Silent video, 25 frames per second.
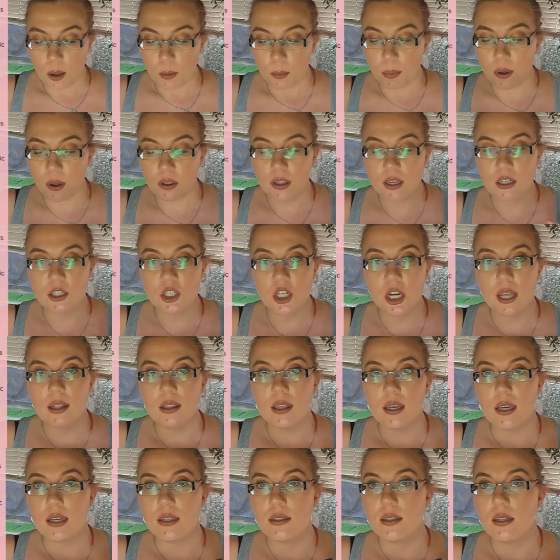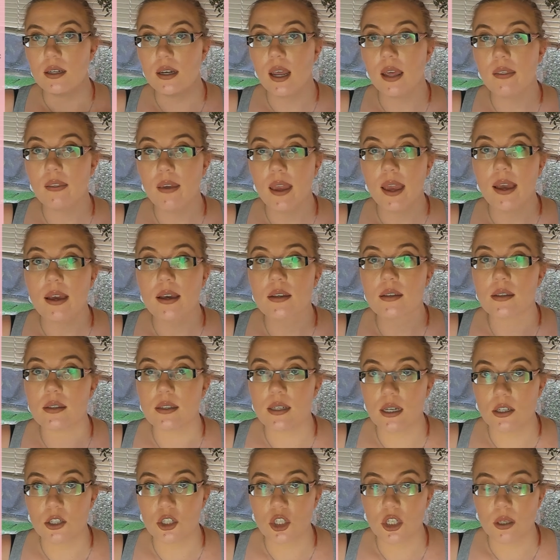PolyGel is another
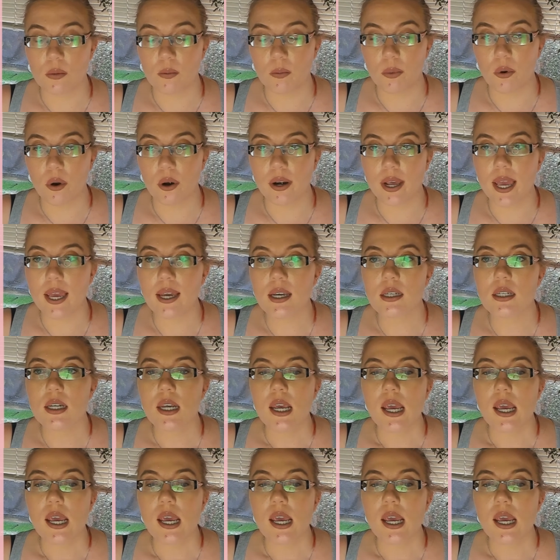extension product.